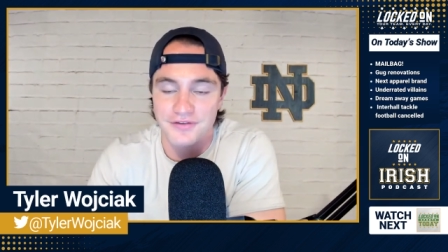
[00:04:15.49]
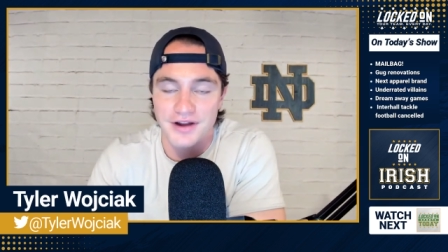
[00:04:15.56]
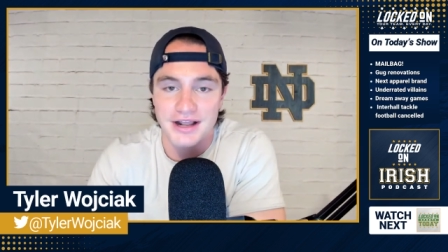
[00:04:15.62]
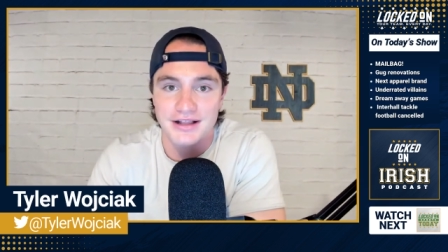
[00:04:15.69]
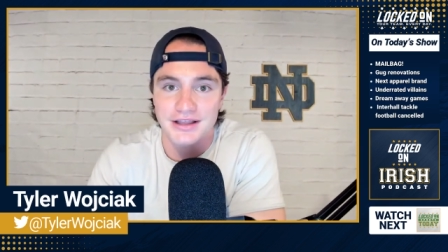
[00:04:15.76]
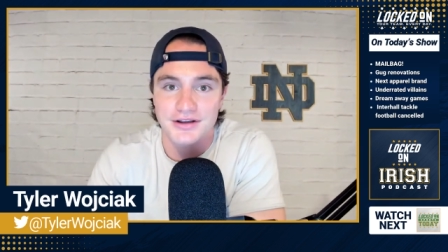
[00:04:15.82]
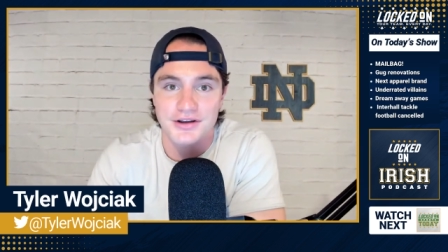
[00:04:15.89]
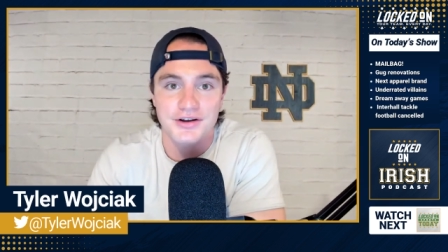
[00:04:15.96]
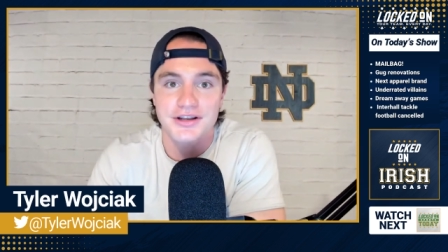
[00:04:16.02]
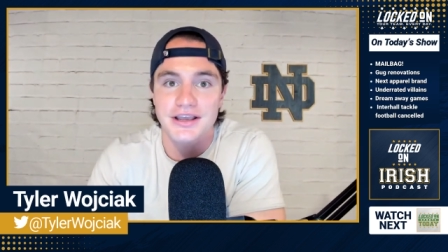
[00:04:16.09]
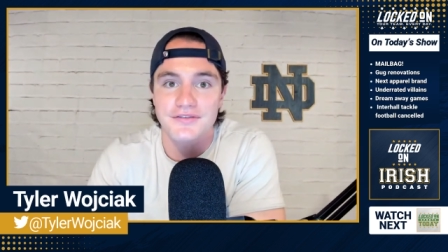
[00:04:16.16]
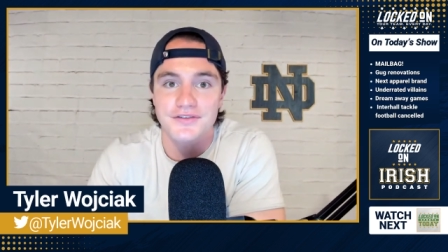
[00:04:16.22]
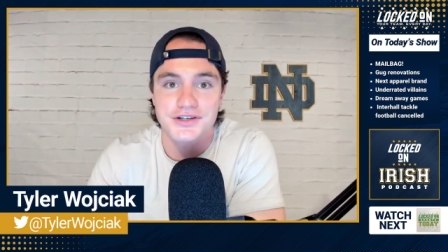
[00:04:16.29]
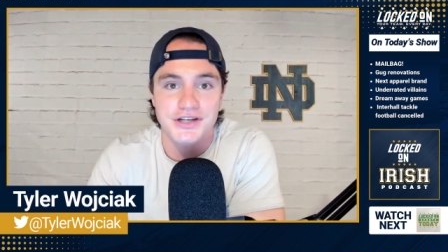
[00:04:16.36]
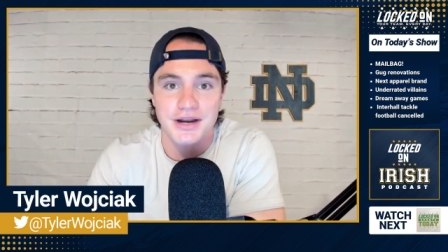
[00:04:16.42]
frankly, couldn't
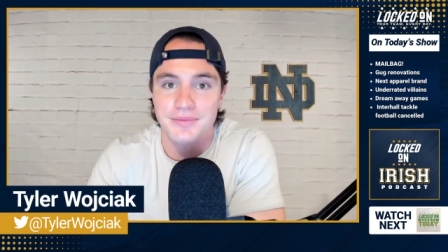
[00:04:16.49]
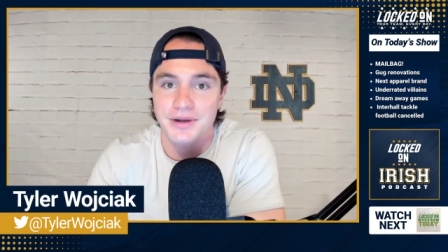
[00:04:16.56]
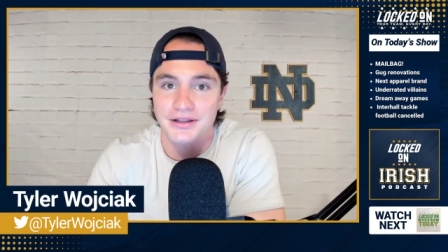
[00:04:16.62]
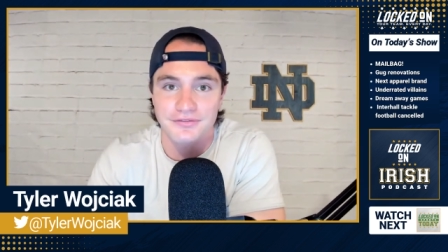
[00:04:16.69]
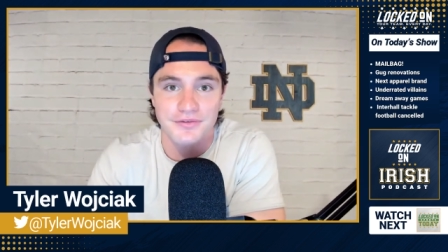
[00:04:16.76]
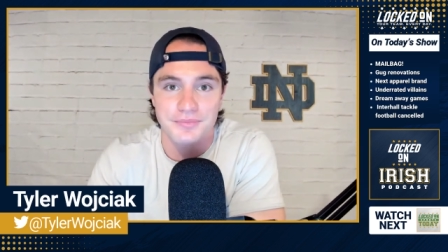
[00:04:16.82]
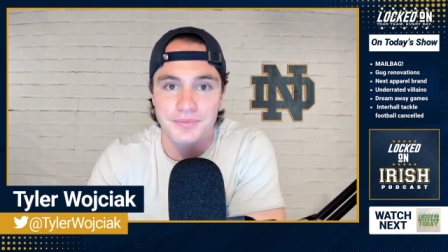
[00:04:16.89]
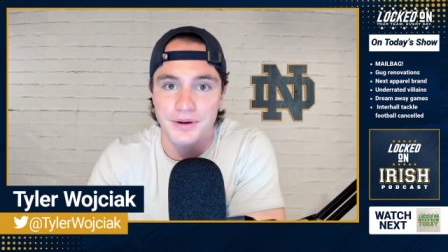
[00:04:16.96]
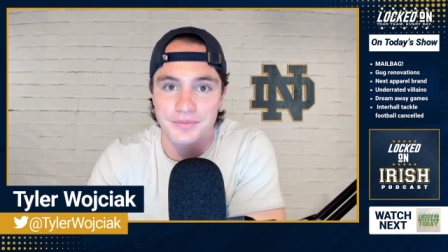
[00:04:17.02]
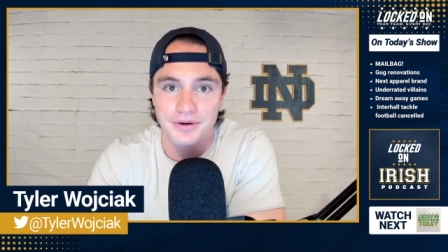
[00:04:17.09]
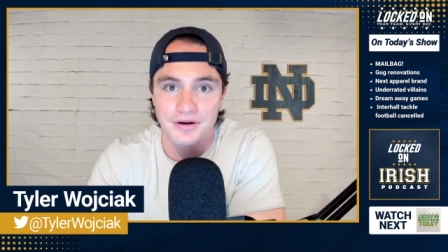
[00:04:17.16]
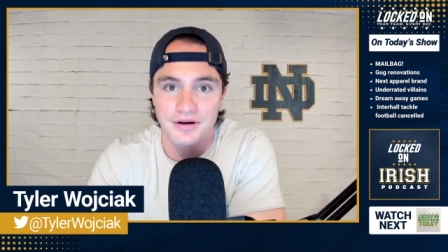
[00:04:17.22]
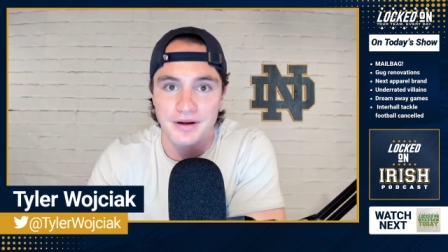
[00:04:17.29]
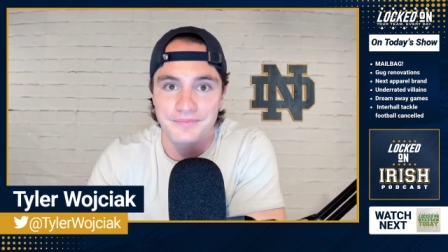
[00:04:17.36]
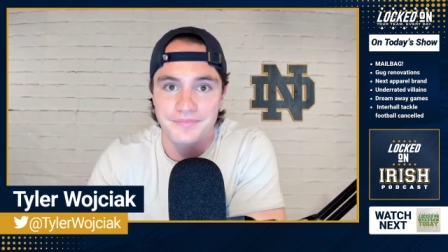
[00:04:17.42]
give a shit about the football
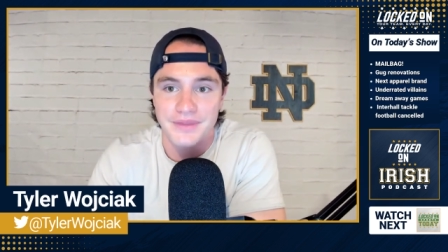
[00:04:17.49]
program.